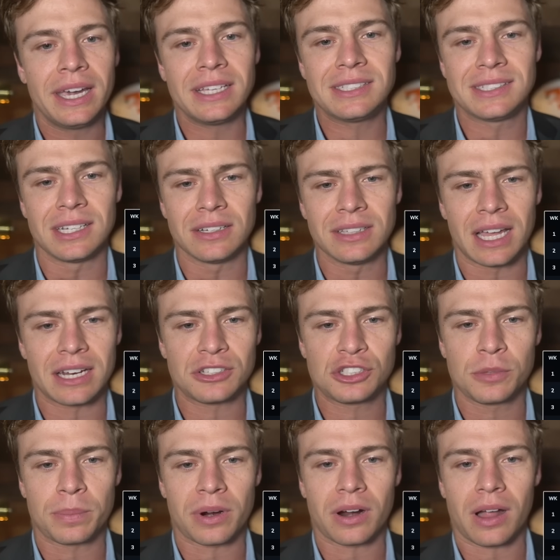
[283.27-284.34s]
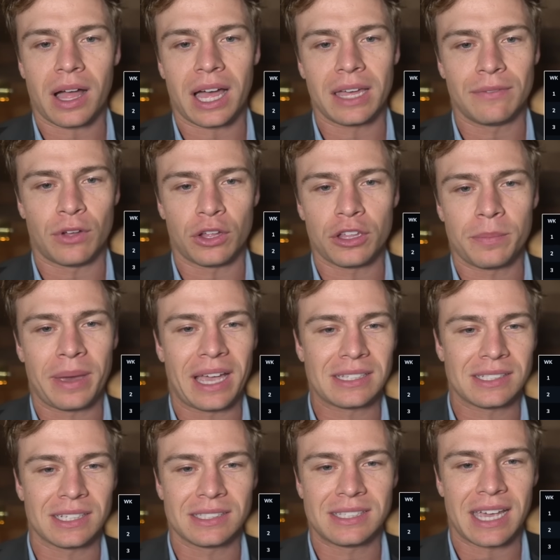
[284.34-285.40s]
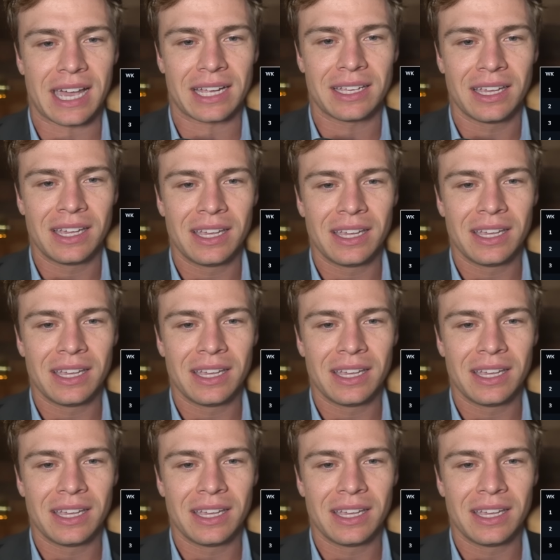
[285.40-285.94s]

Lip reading: it's still not a super high volume passing attack.